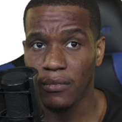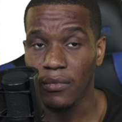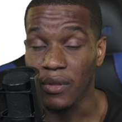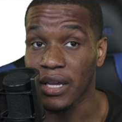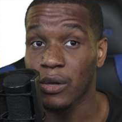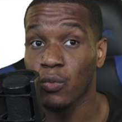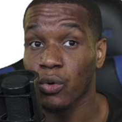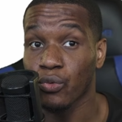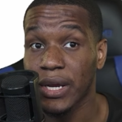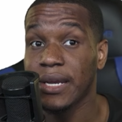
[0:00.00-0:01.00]
it will
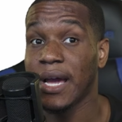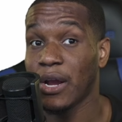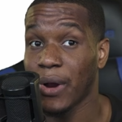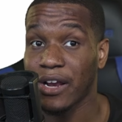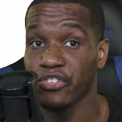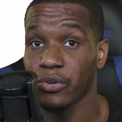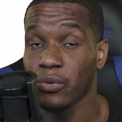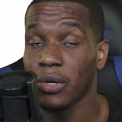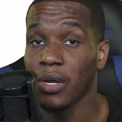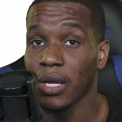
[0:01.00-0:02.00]
redirect you
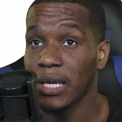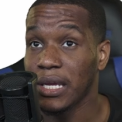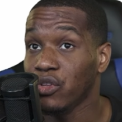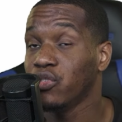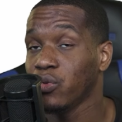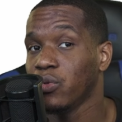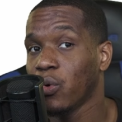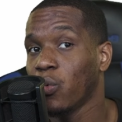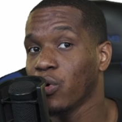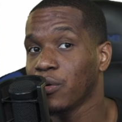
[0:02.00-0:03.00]
into the
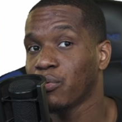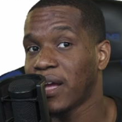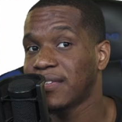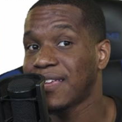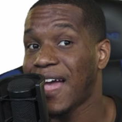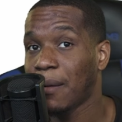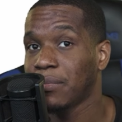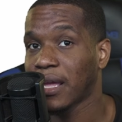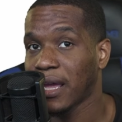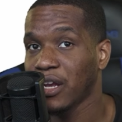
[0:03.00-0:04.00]
WordPress
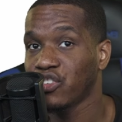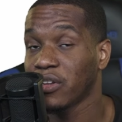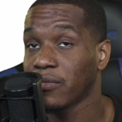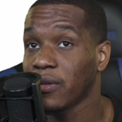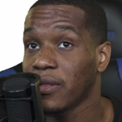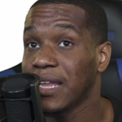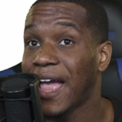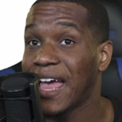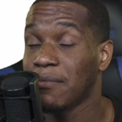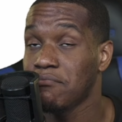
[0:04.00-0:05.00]
application
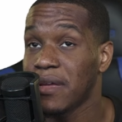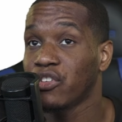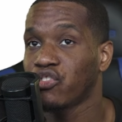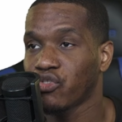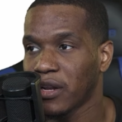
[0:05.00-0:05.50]
administrative